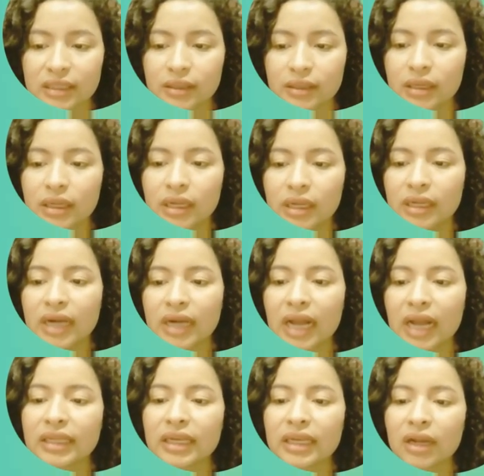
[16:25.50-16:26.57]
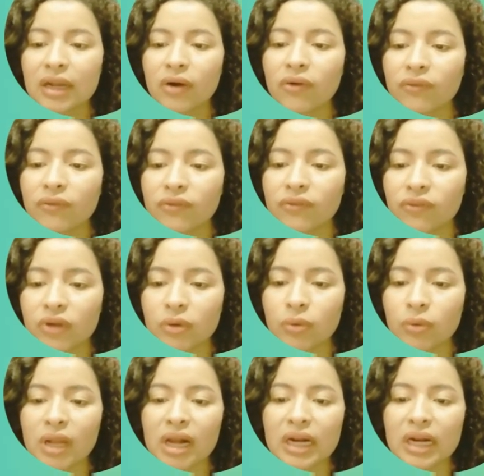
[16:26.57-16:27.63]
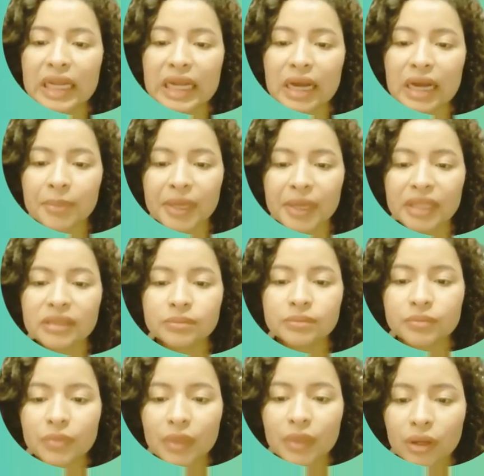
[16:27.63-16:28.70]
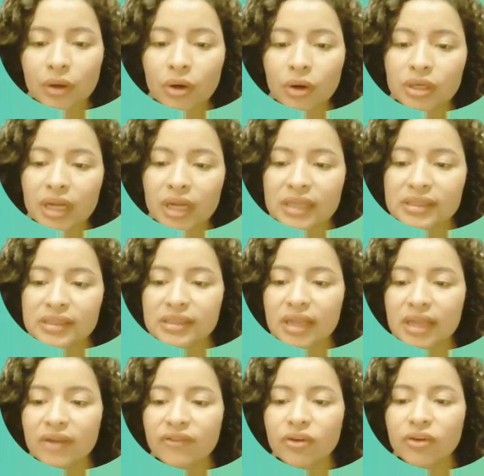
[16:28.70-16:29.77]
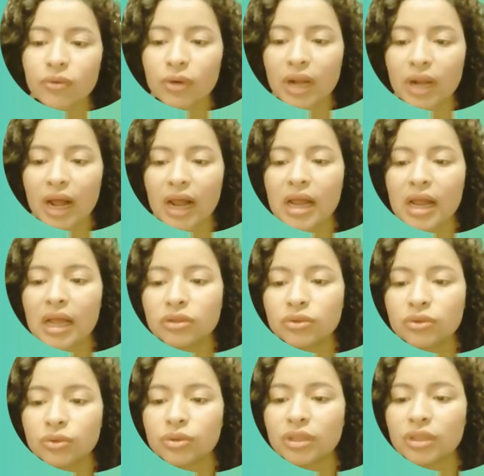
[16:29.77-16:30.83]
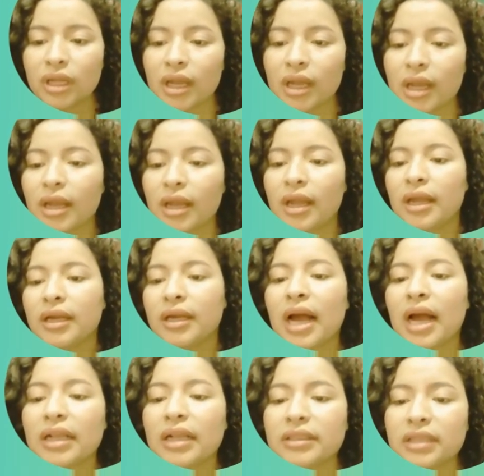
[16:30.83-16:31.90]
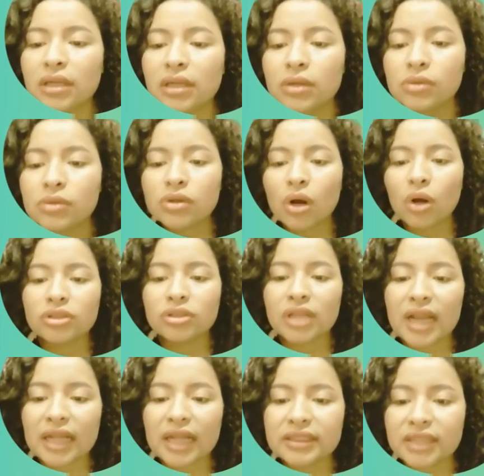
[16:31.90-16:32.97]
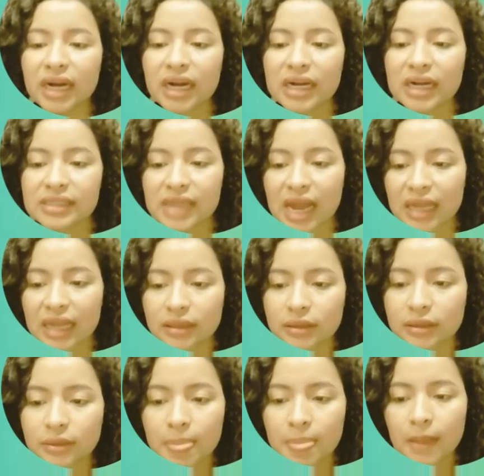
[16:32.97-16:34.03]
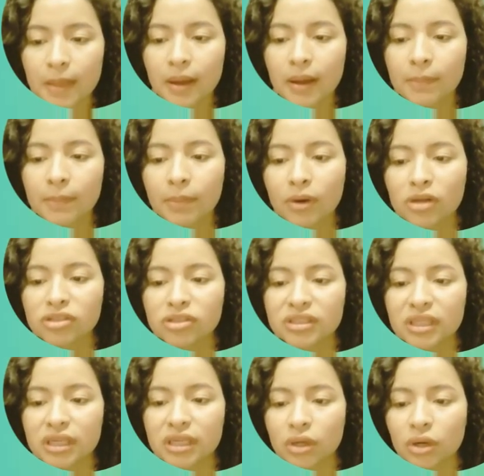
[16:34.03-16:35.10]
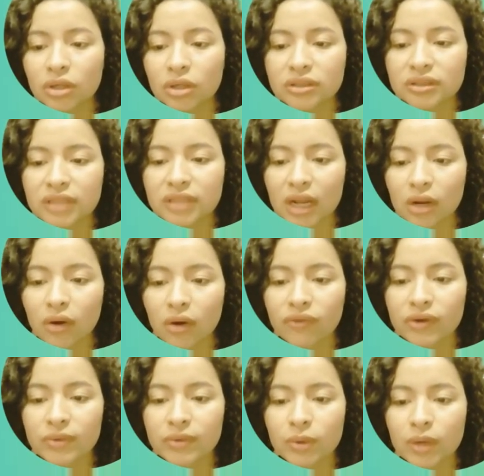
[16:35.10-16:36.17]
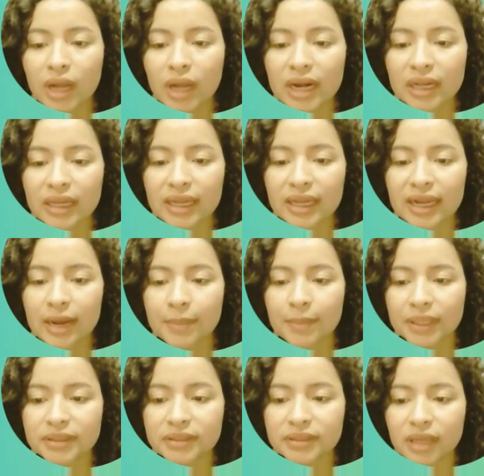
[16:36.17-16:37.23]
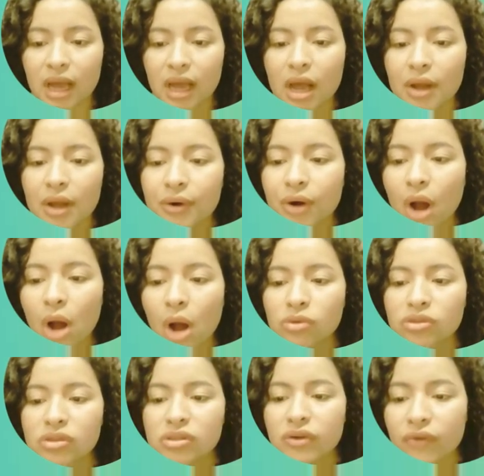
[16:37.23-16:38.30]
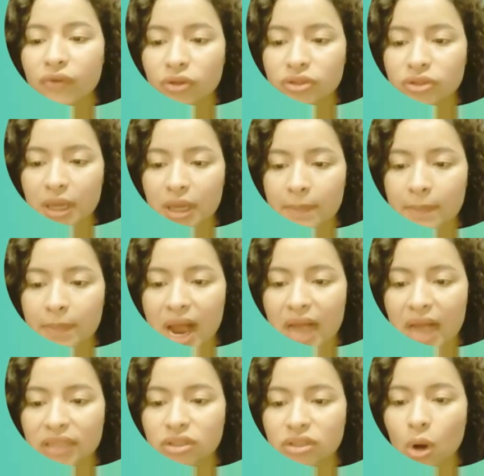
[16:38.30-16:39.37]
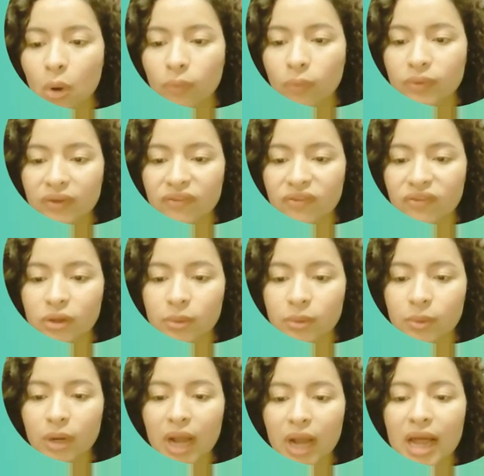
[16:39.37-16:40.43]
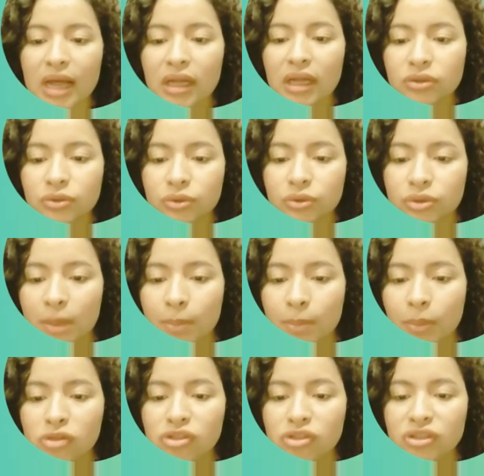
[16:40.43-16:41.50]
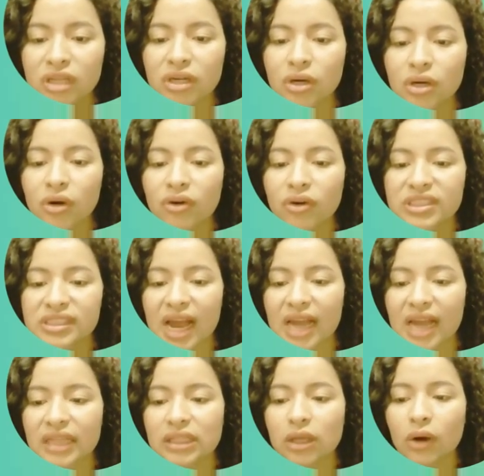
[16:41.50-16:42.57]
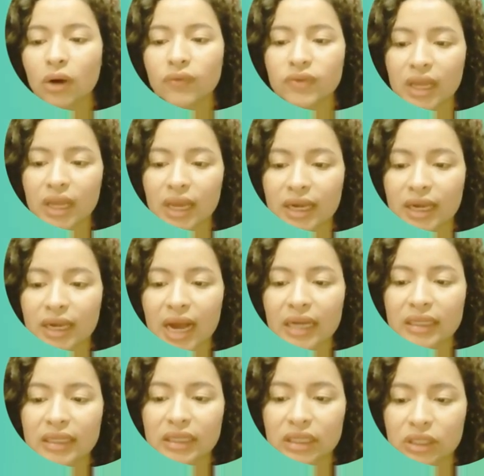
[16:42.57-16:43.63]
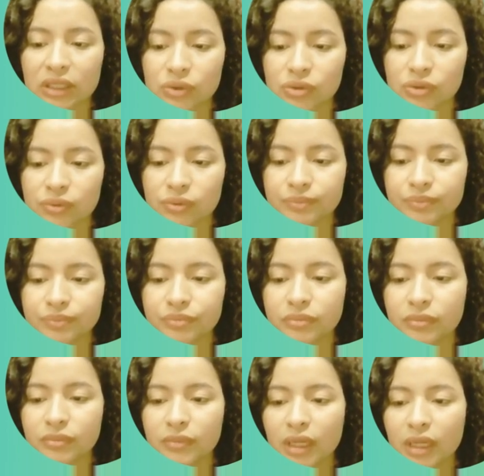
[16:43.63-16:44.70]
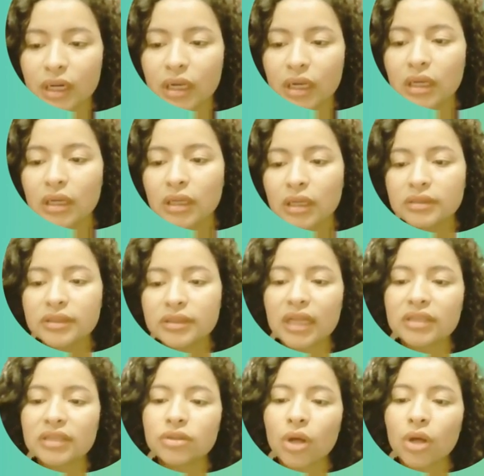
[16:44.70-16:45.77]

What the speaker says: Calcaneofibular ligament connects the fibula to the calcaneus on the lateral side. Posterior talofibular ligament runs from the back of the fibula to the posterior side of the calcaneus. Deltoid